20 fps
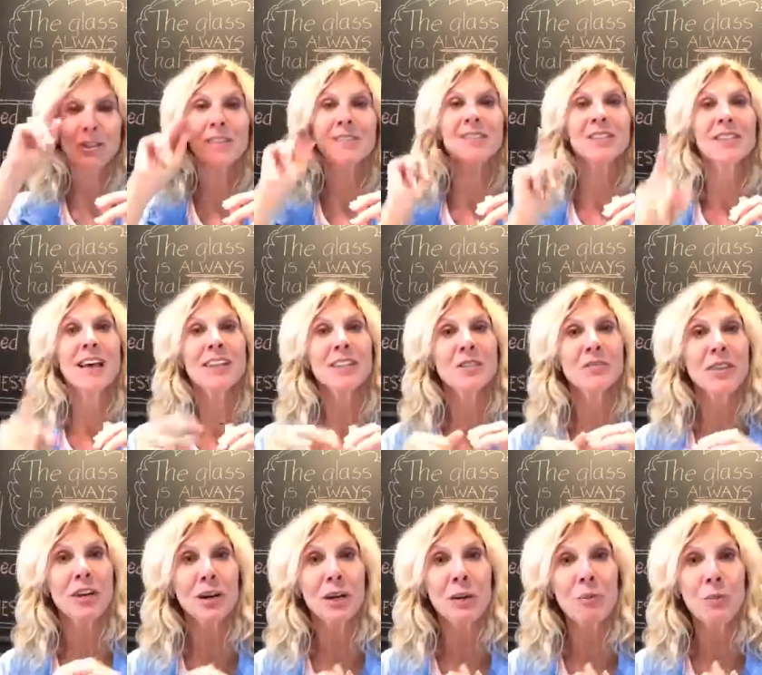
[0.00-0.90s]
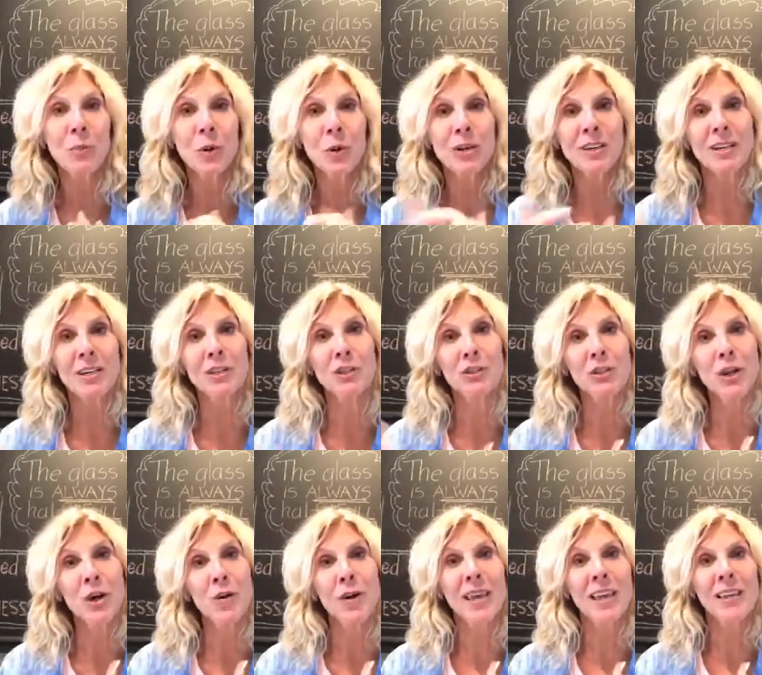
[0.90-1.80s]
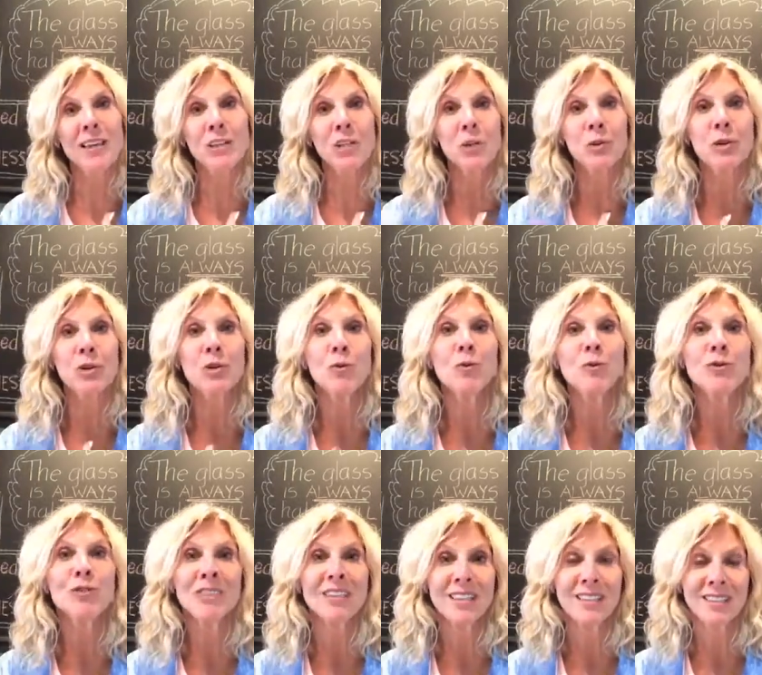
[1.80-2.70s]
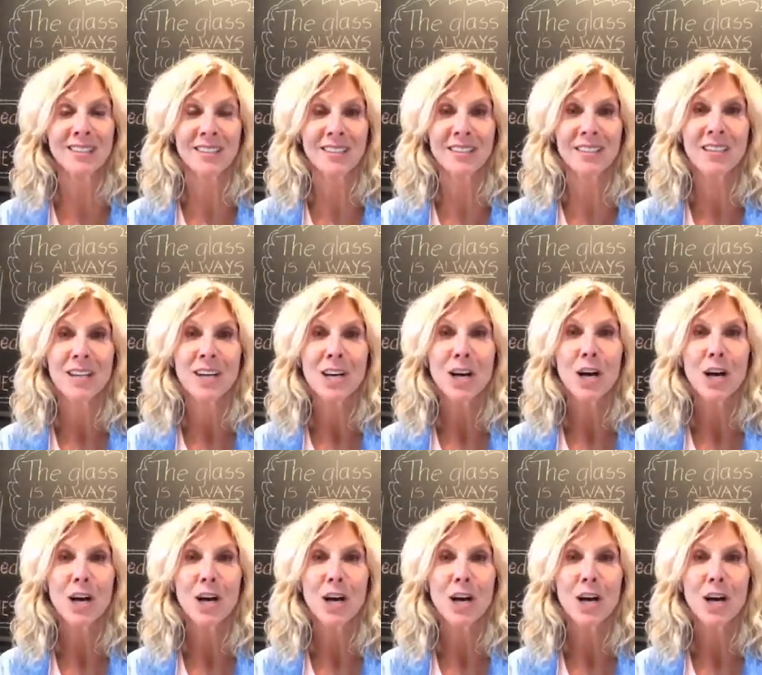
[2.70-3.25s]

That's very important as you're going into a new season,